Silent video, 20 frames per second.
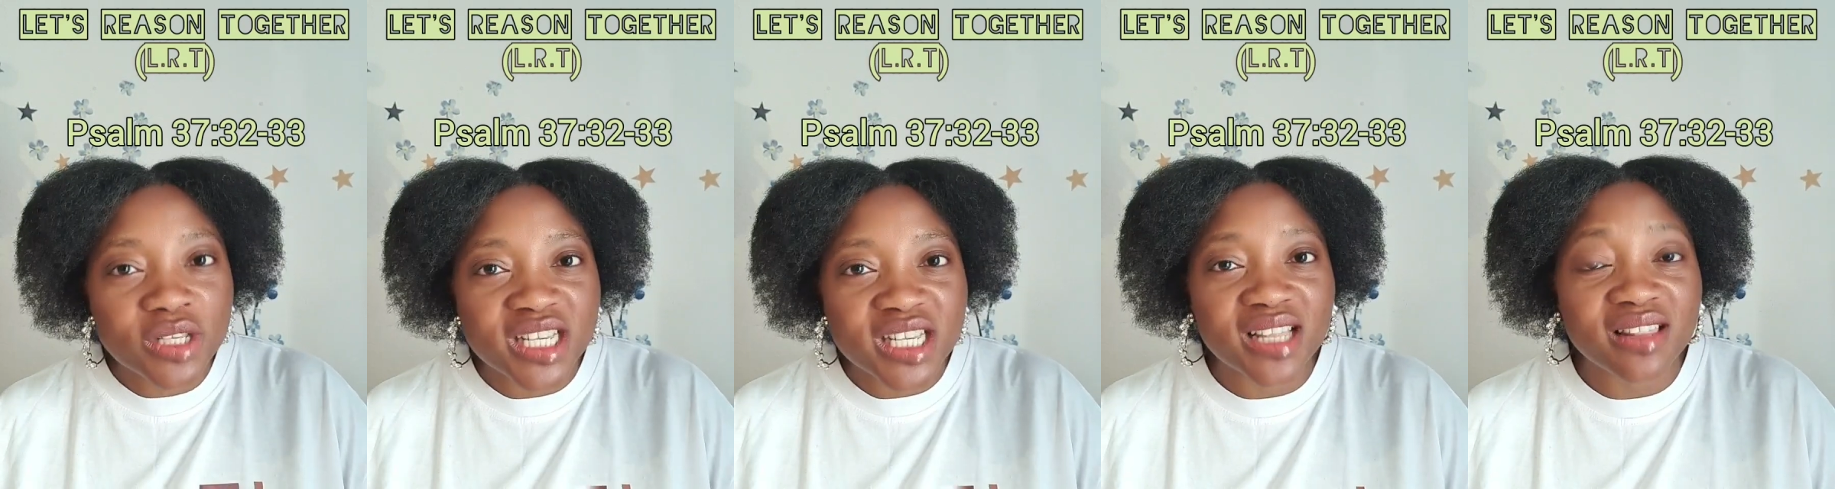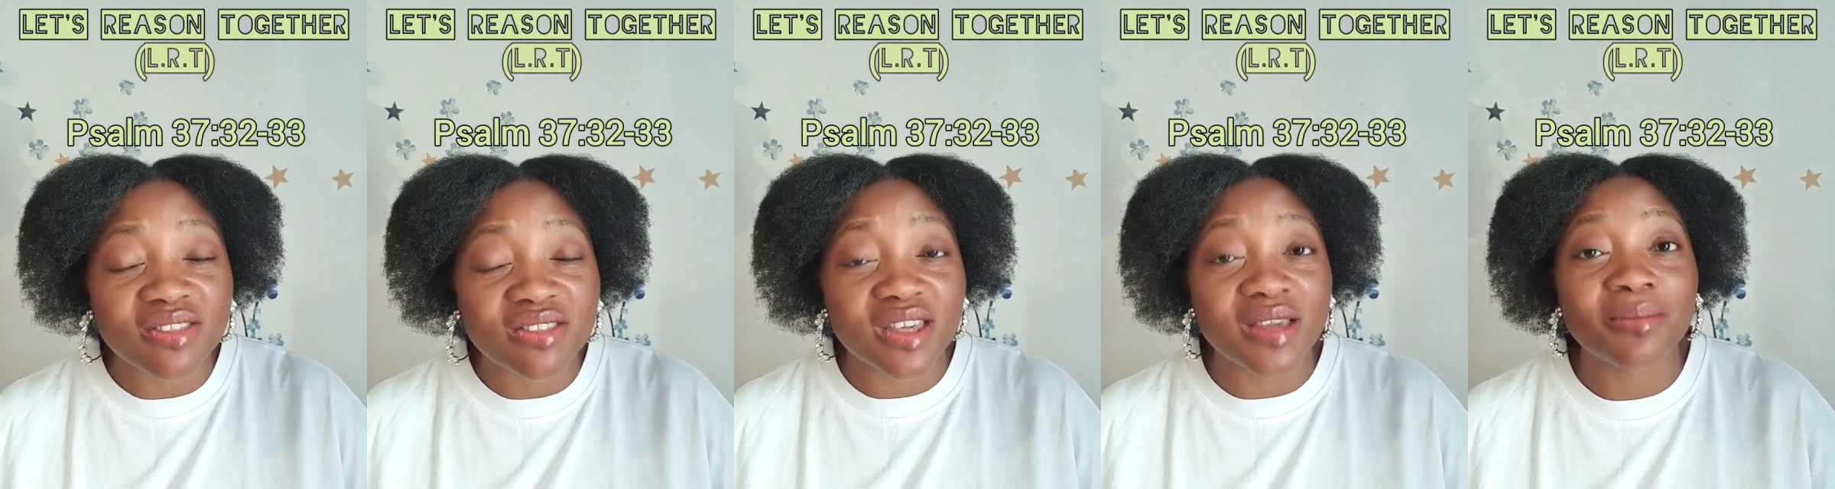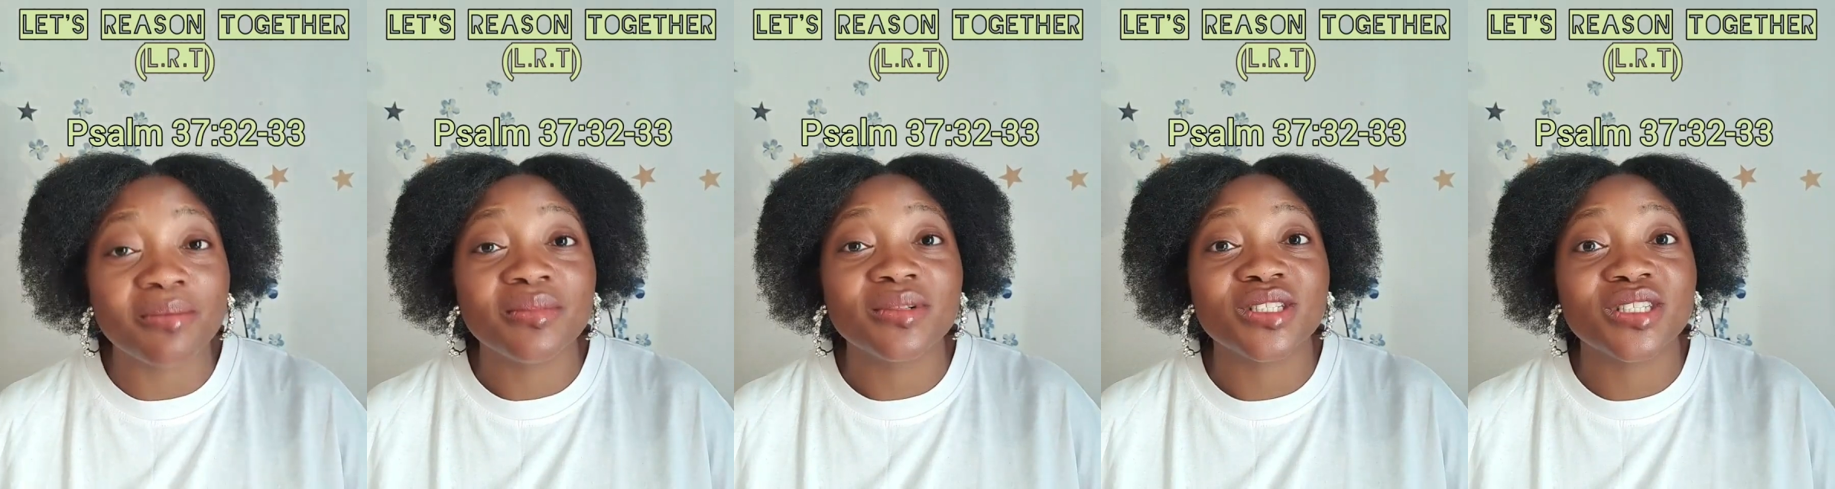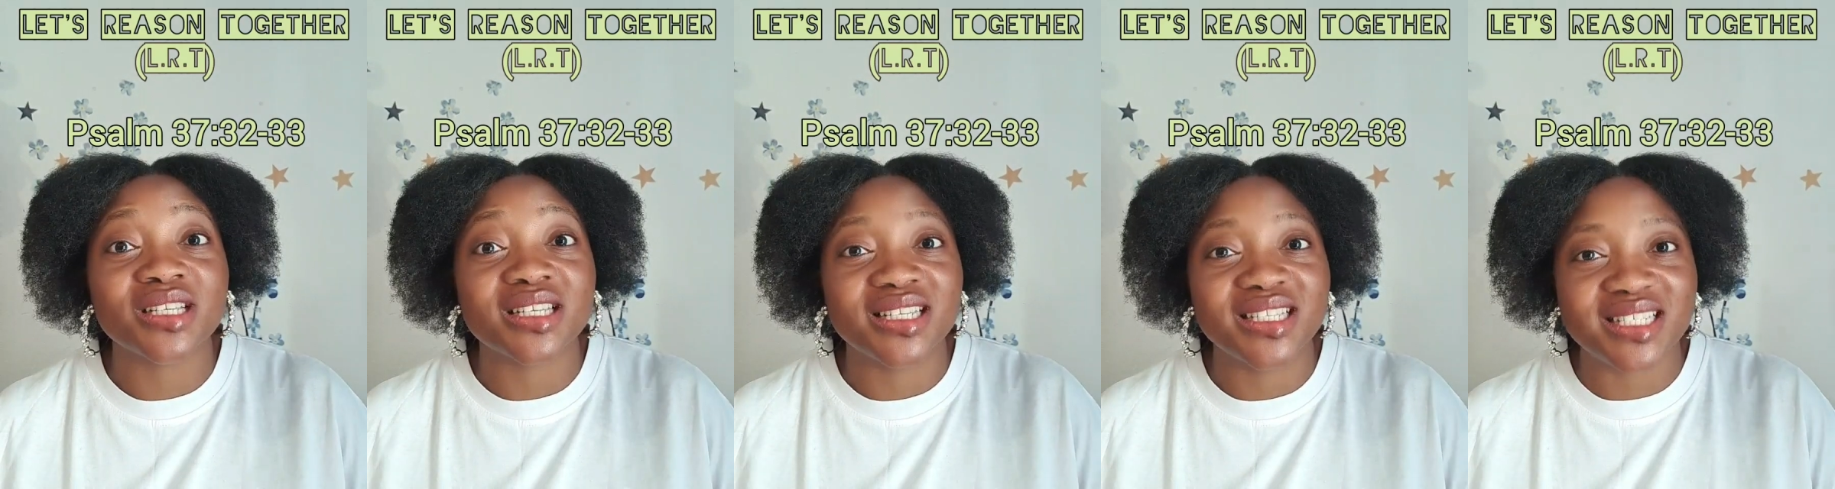them
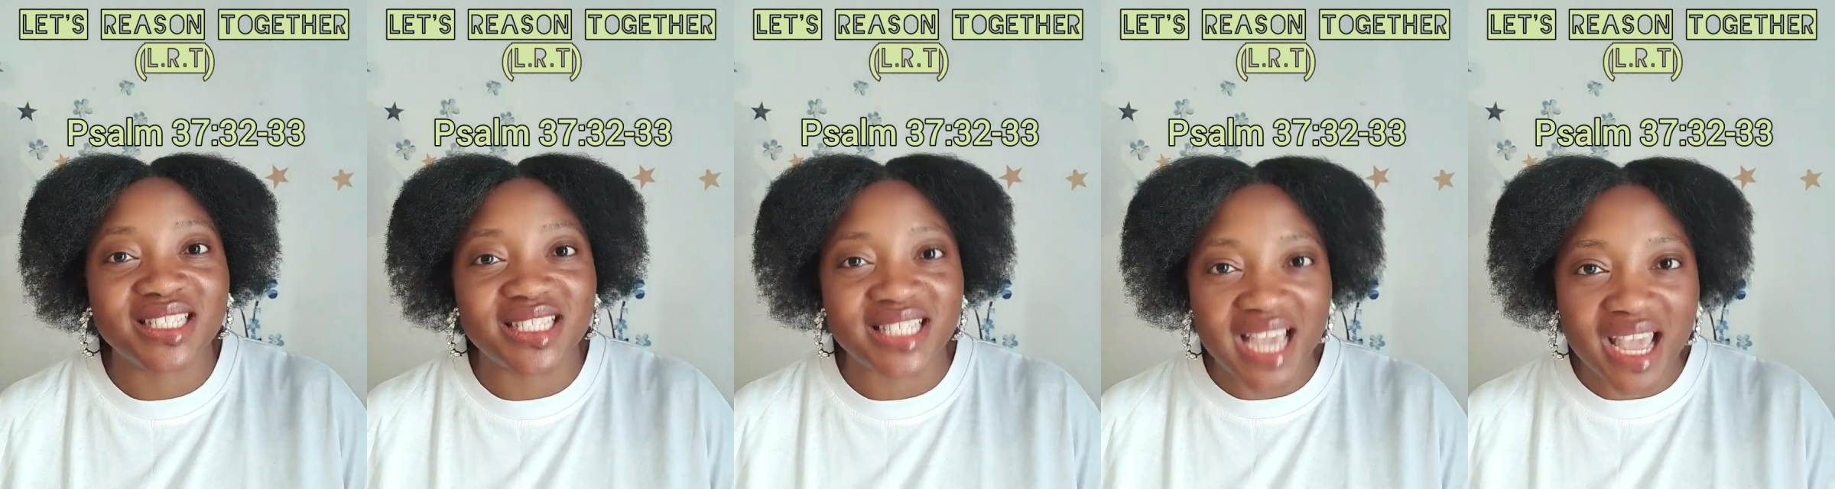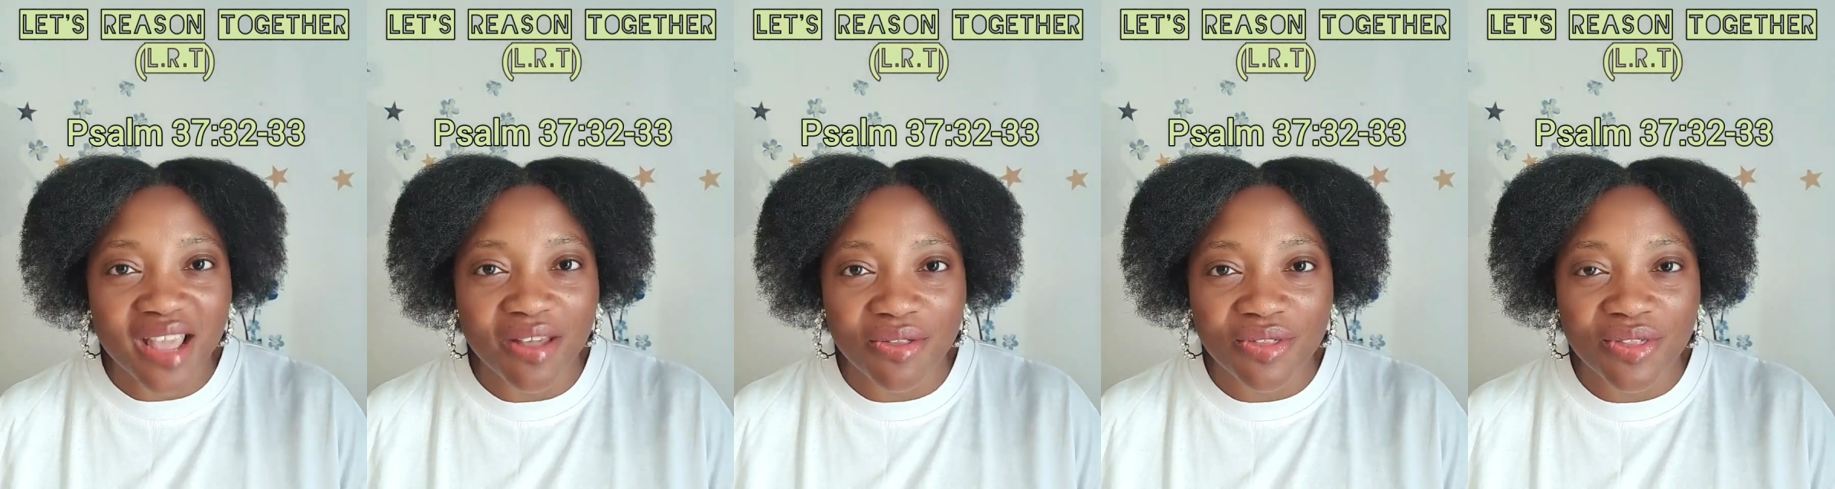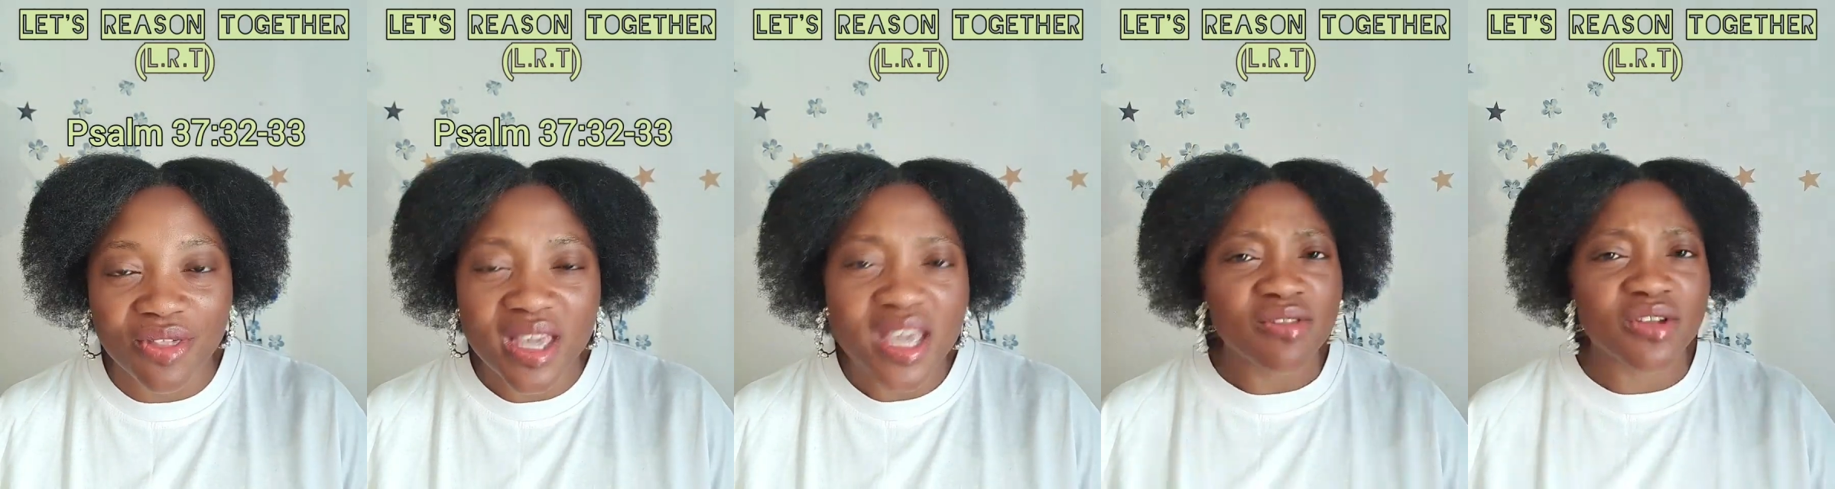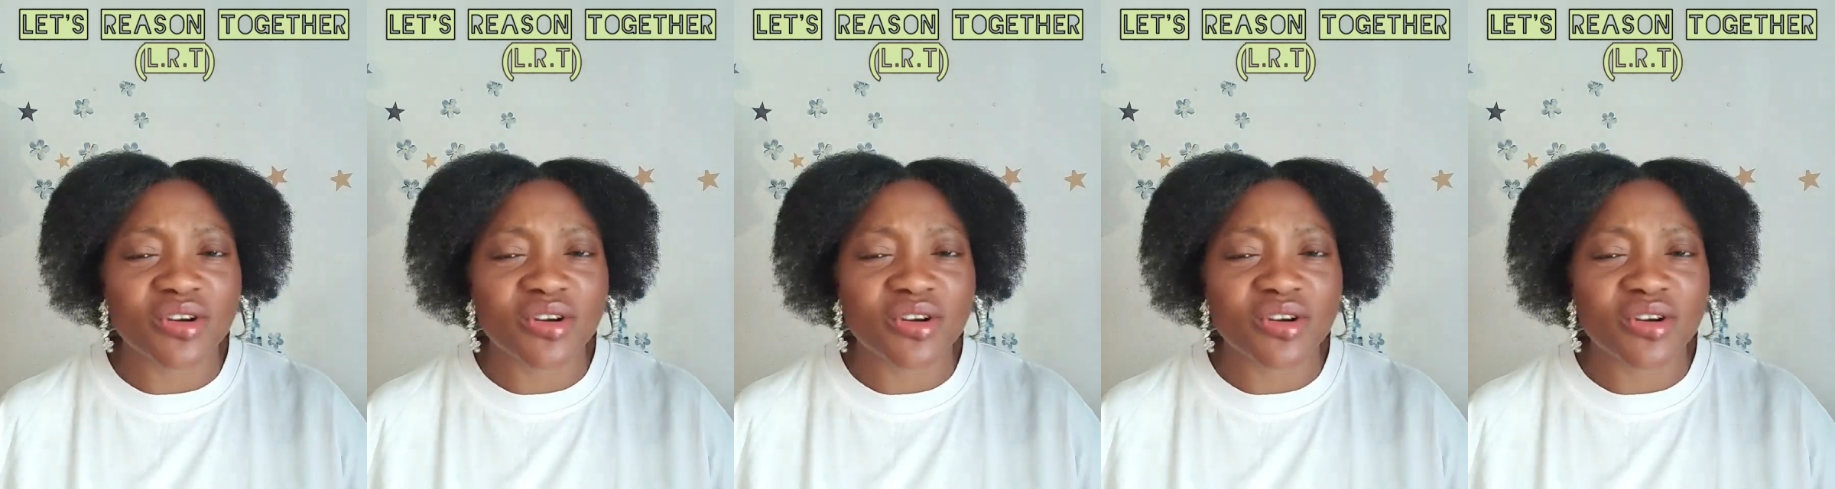to death.